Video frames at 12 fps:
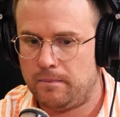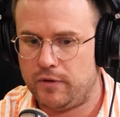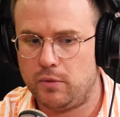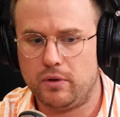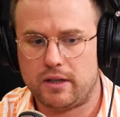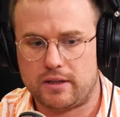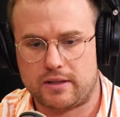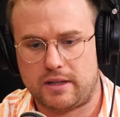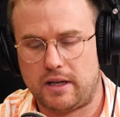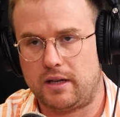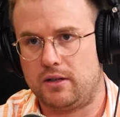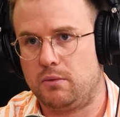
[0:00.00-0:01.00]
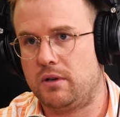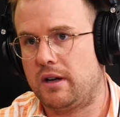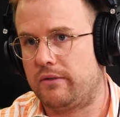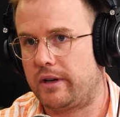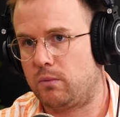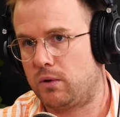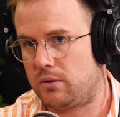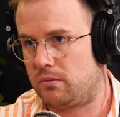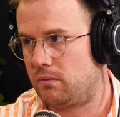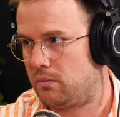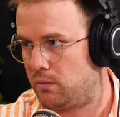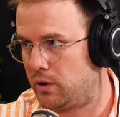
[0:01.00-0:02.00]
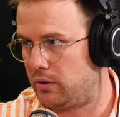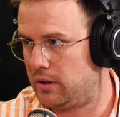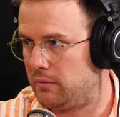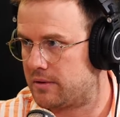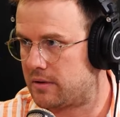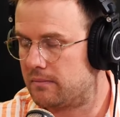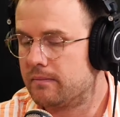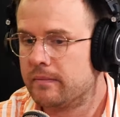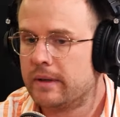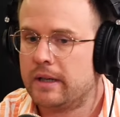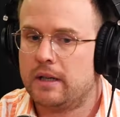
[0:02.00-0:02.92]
you wouldn't understand, you wouldn't have like what worldly wisdom.